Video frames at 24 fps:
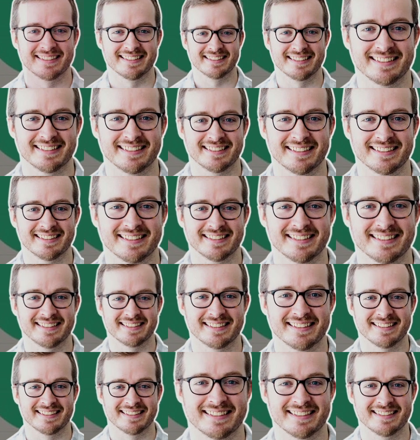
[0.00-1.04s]
We don't have a name
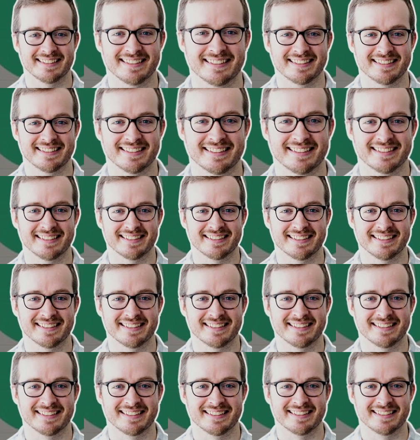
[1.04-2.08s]
for this podcast yet.
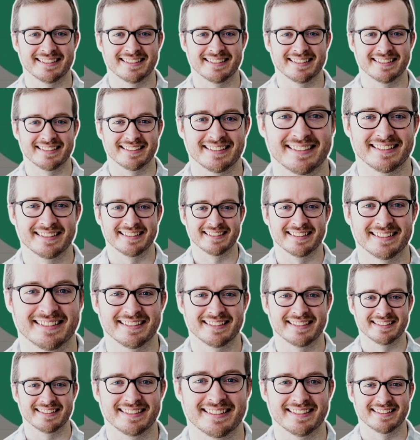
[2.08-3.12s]

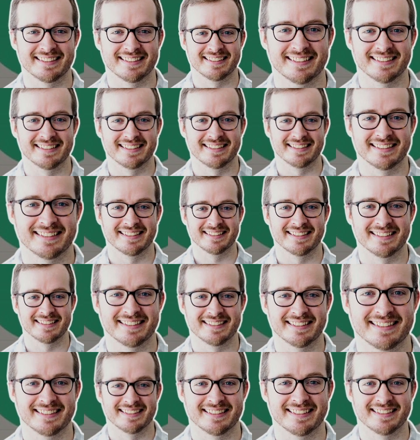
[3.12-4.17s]
I suggested Dr.
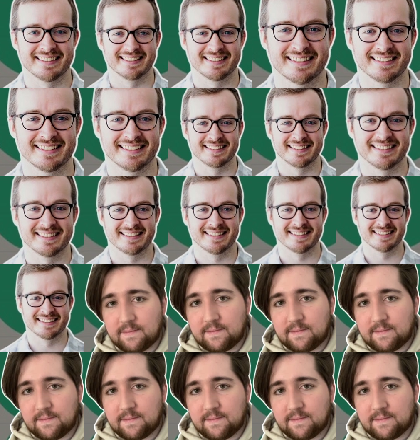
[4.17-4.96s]
Polygon's Game Clinic.